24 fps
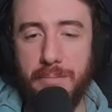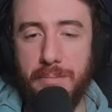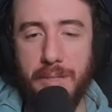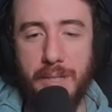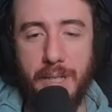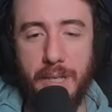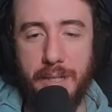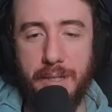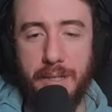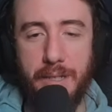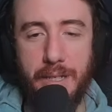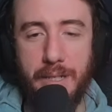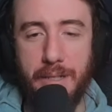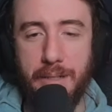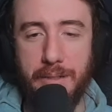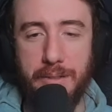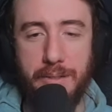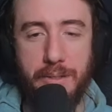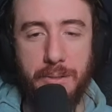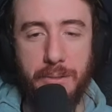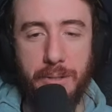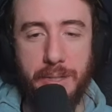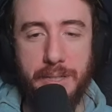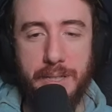nothing
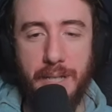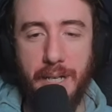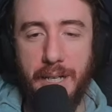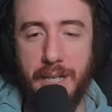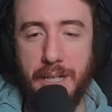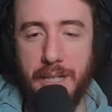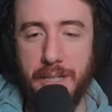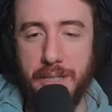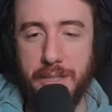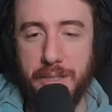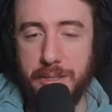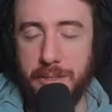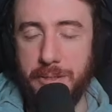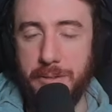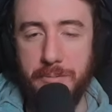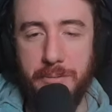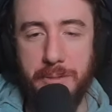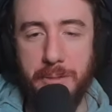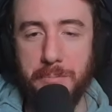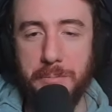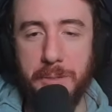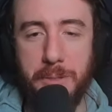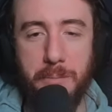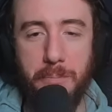too exciting, just
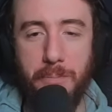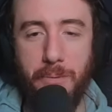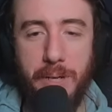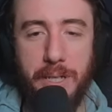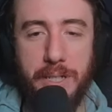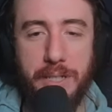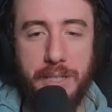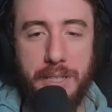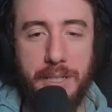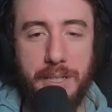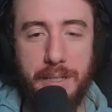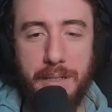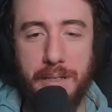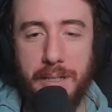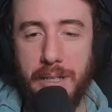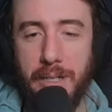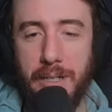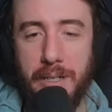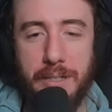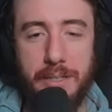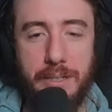some suppression,